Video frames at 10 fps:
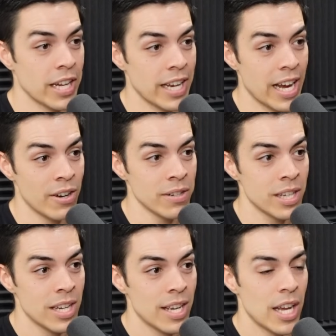down?
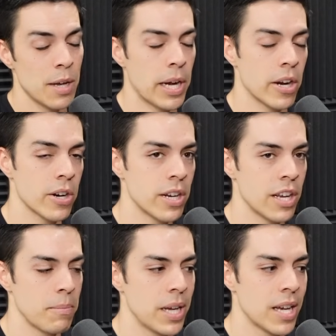Am I
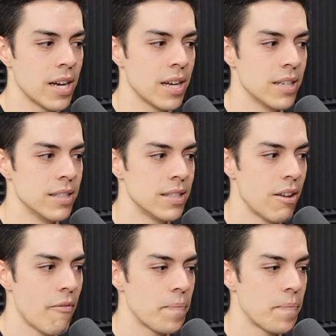hurting because